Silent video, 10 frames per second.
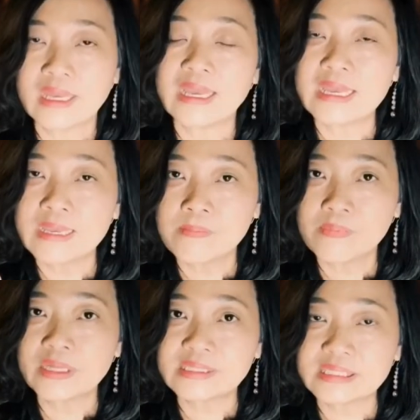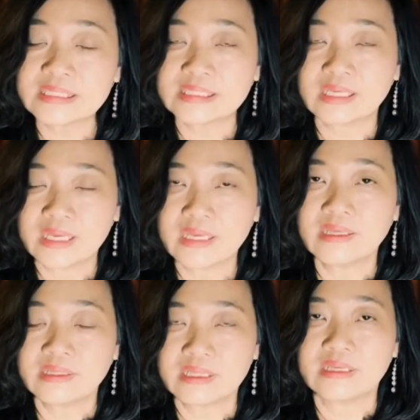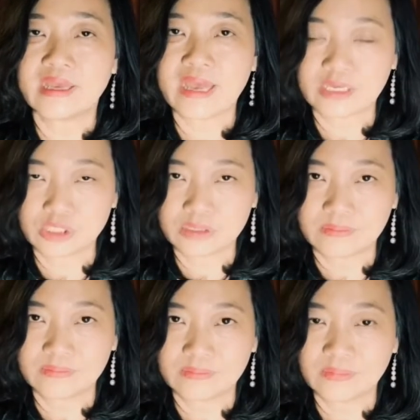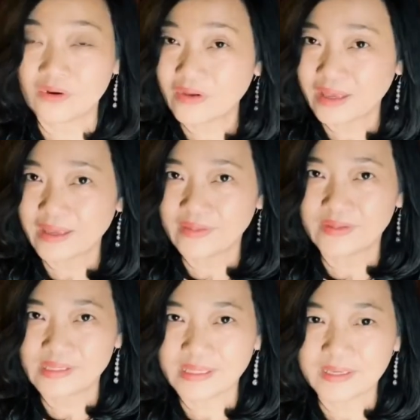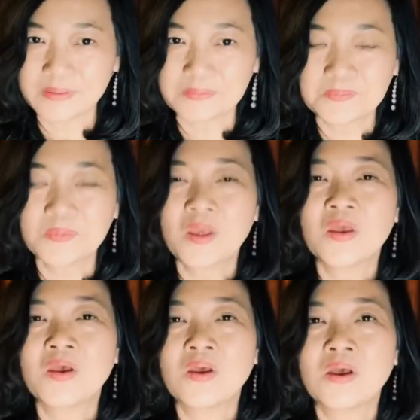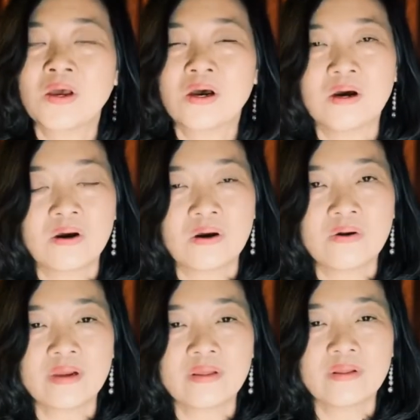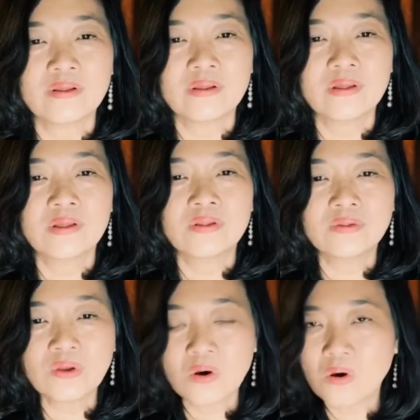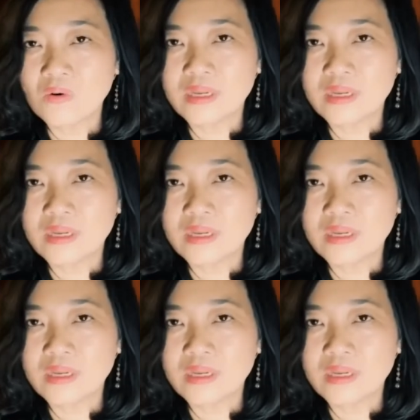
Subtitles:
implicit in the action. Okay, understand? Alright, not only the